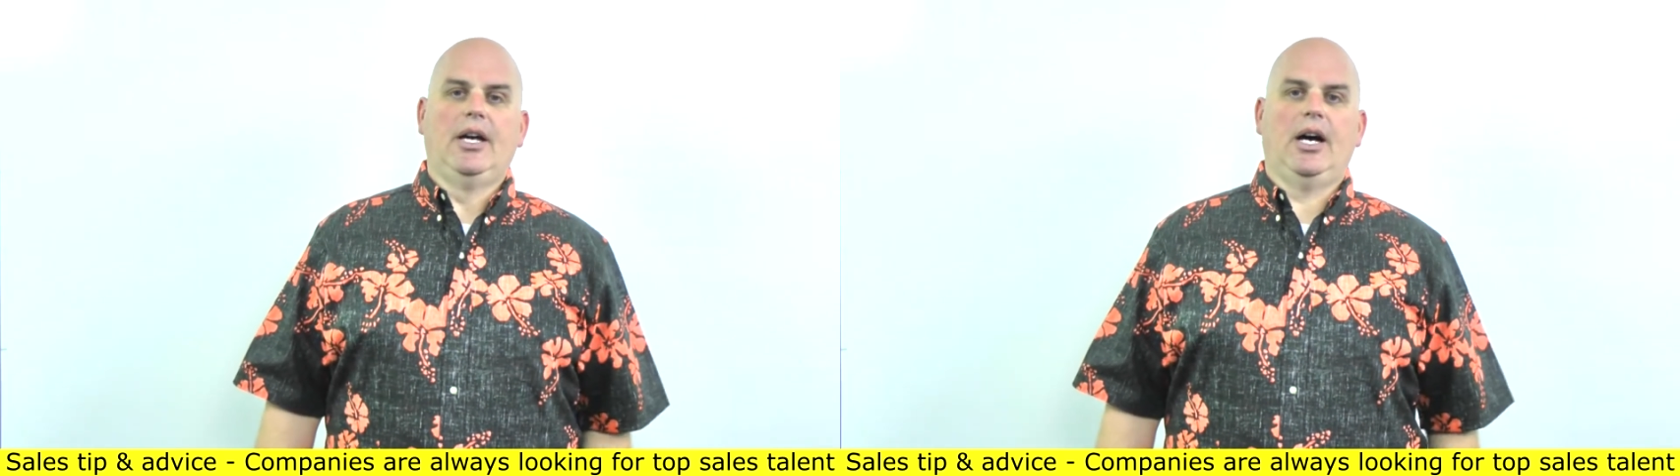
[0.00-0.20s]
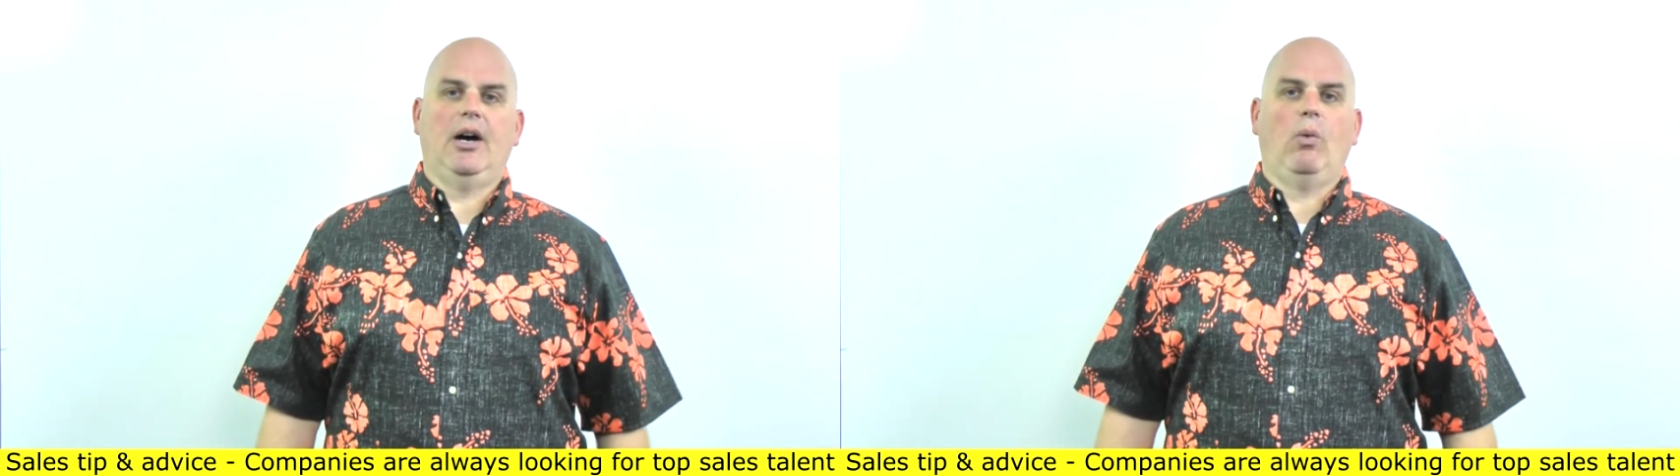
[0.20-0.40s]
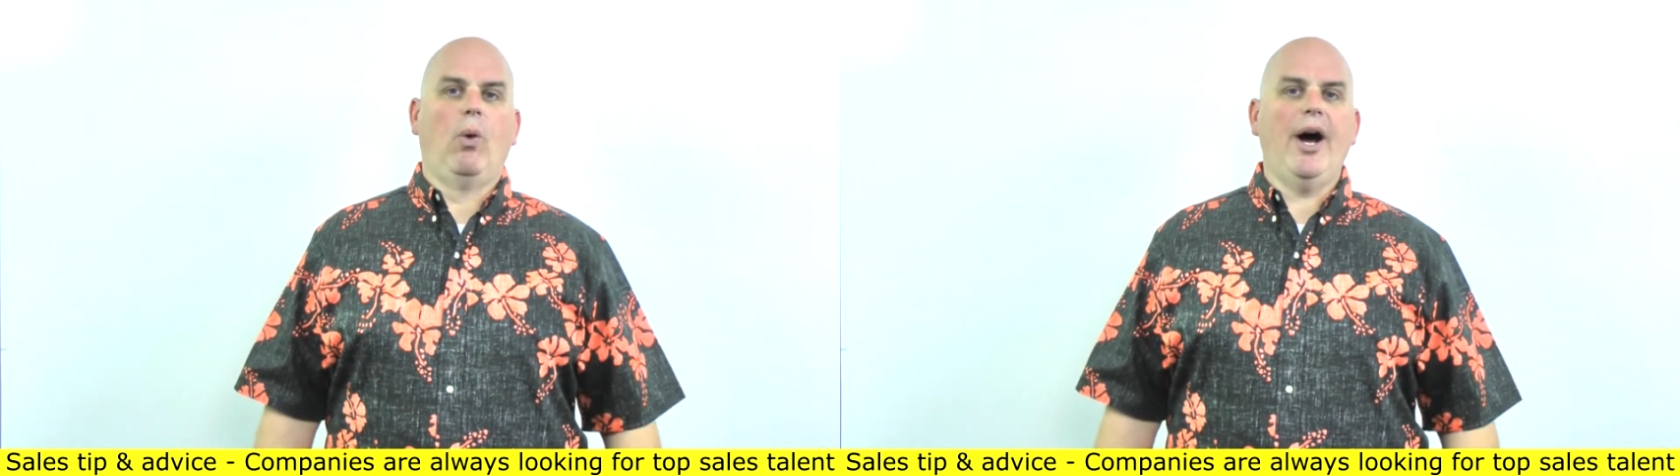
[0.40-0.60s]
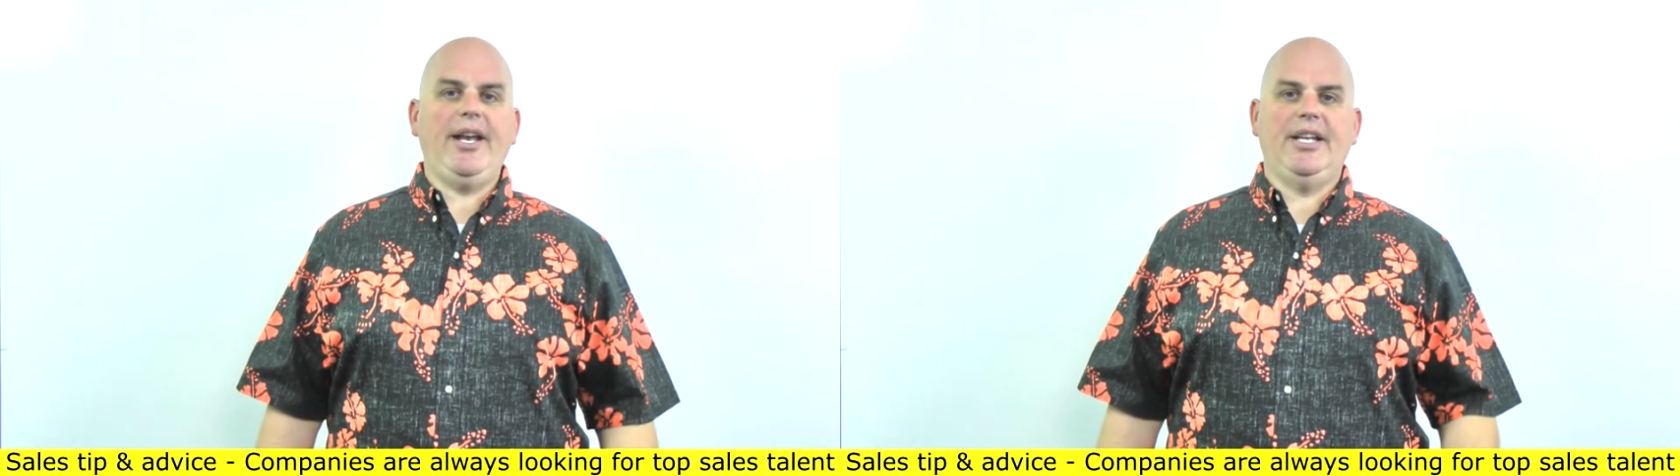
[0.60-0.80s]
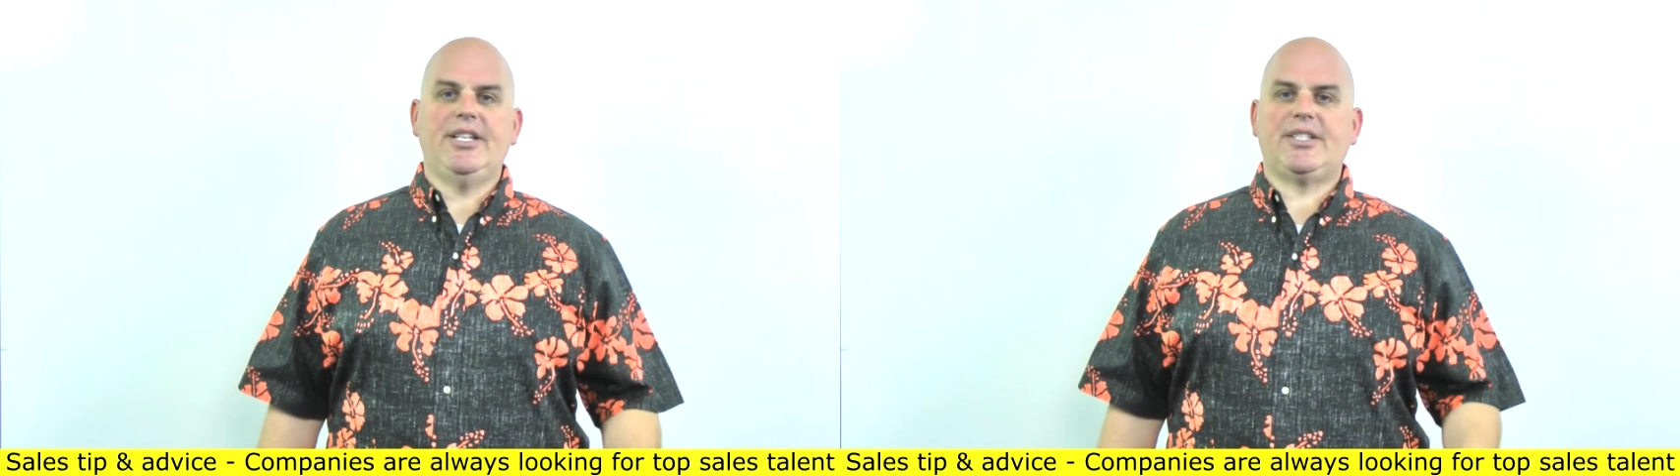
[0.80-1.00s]
uh,
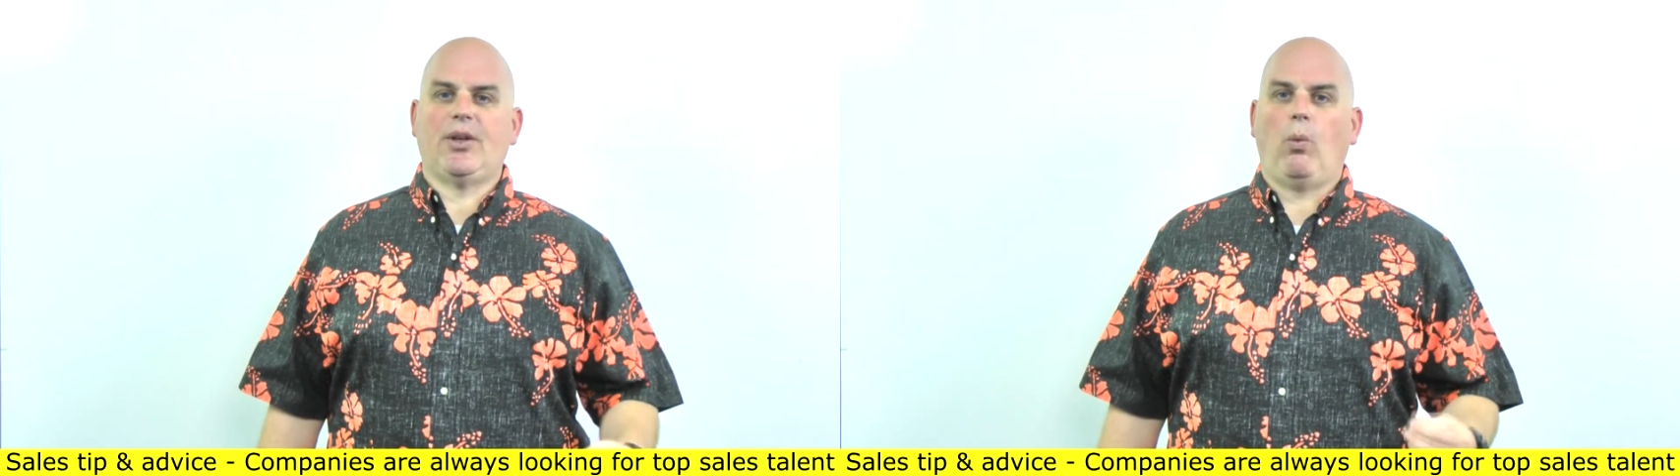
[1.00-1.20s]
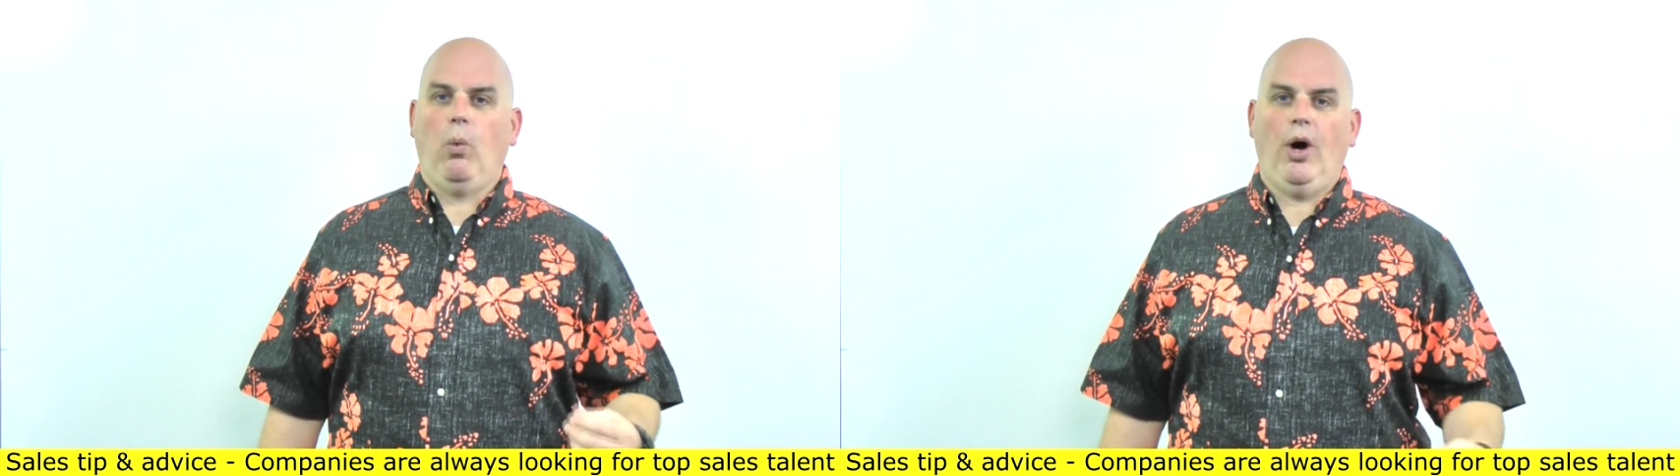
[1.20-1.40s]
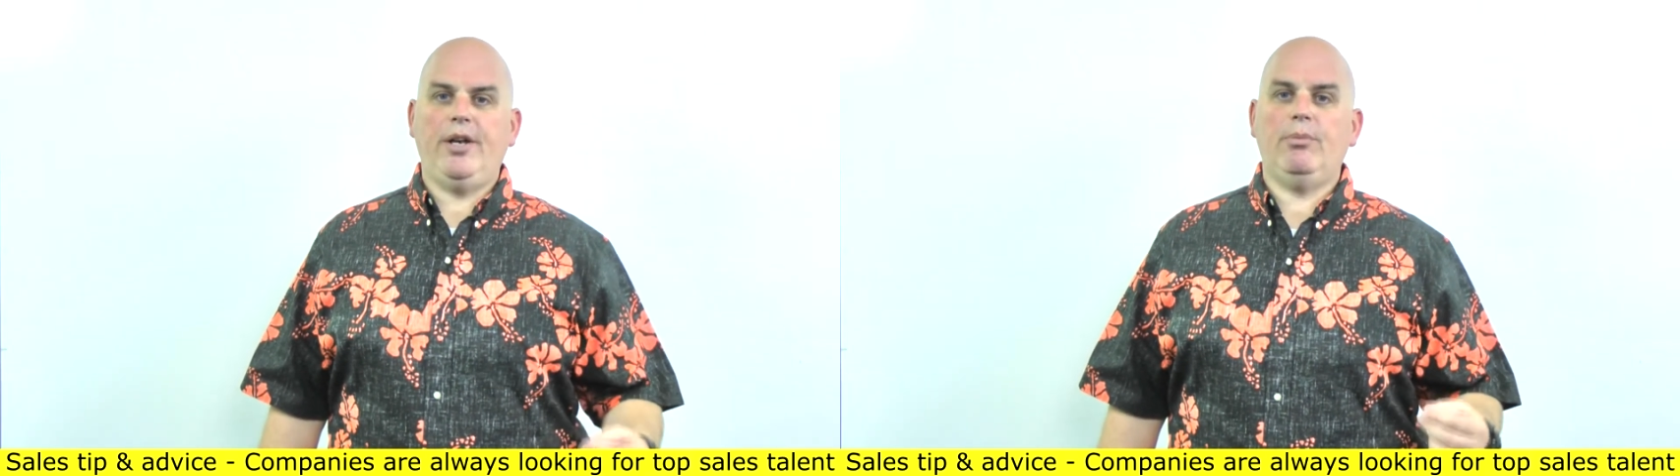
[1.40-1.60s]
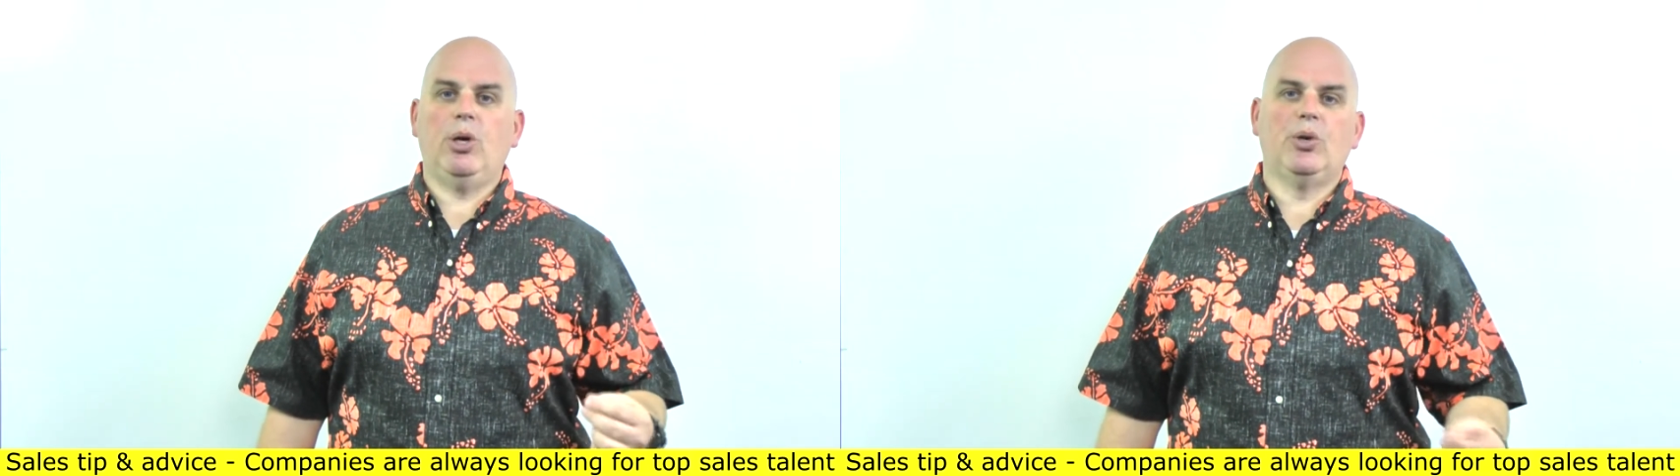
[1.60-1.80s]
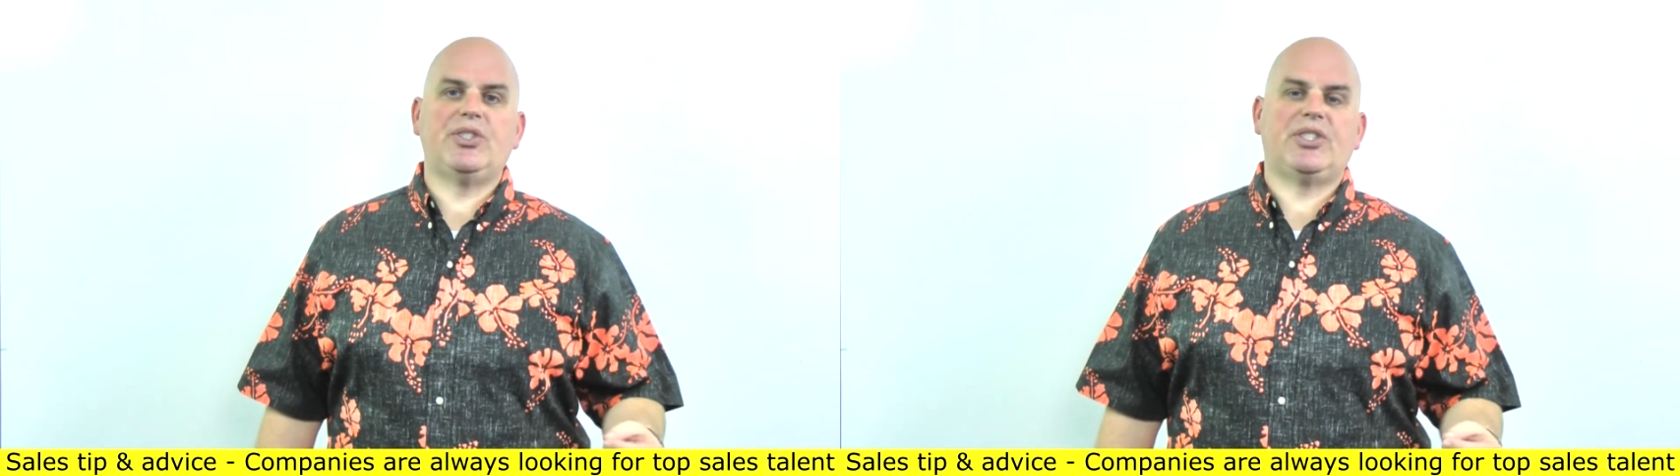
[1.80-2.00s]
what is the one
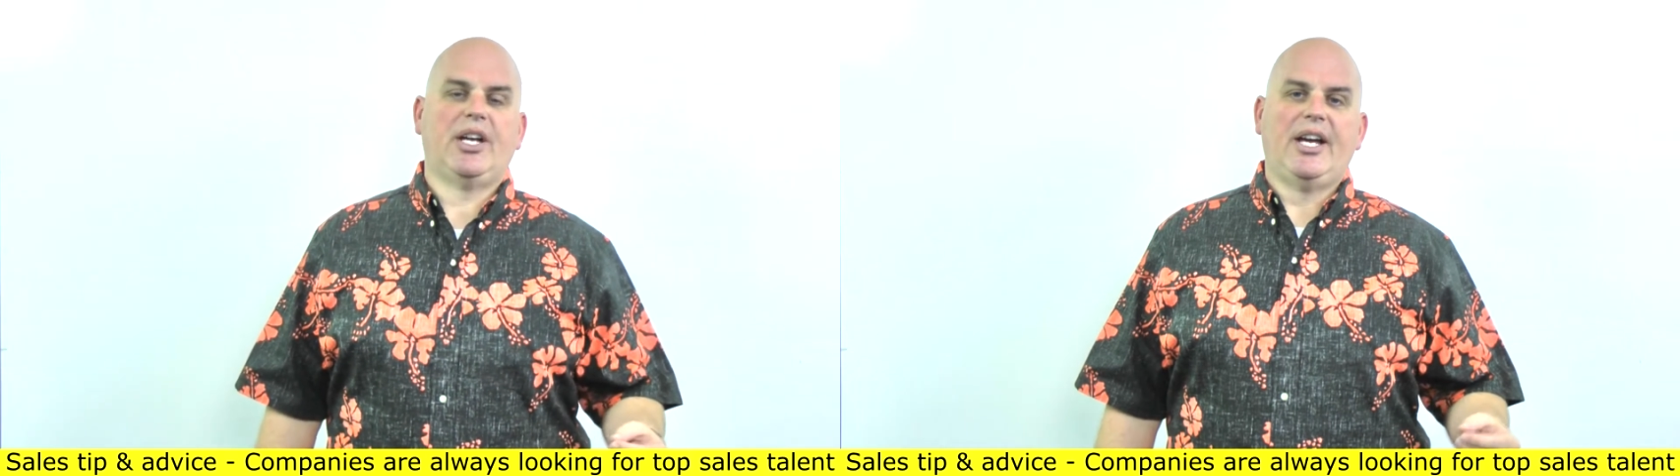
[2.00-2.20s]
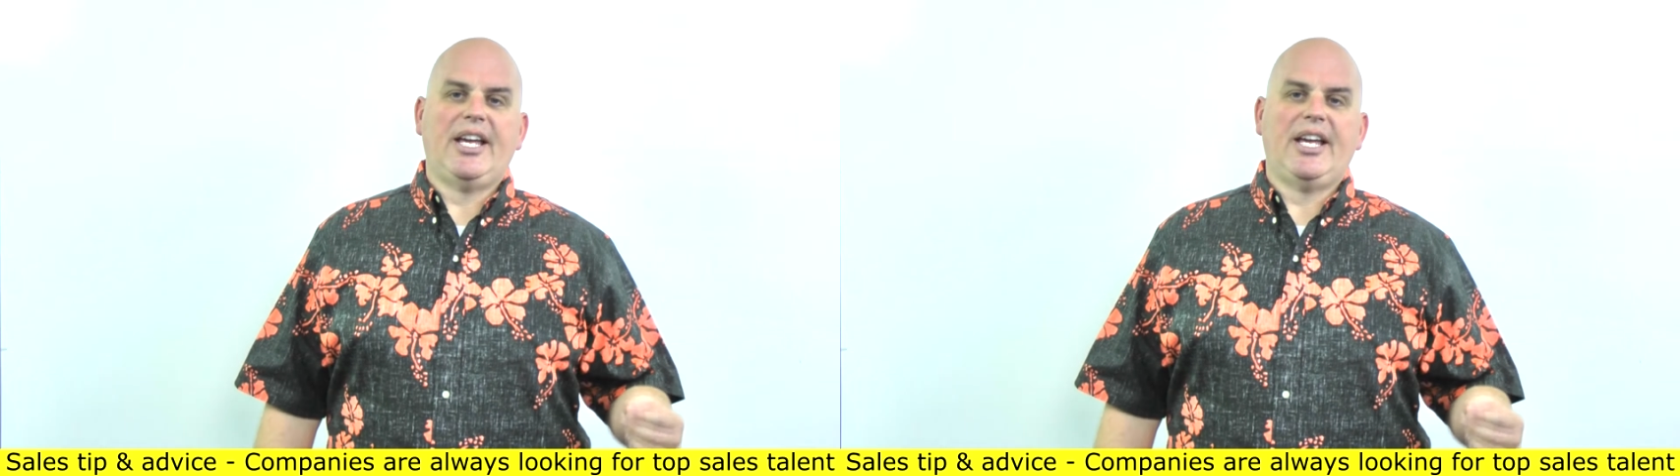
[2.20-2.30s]
most